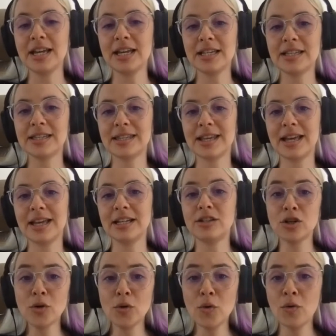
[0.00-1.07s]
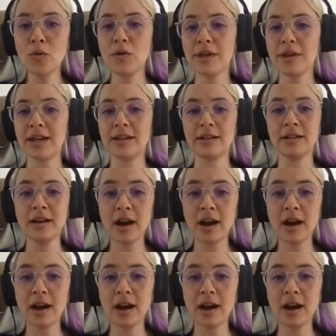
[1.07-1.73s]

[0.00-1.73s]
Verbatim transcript: is a tool that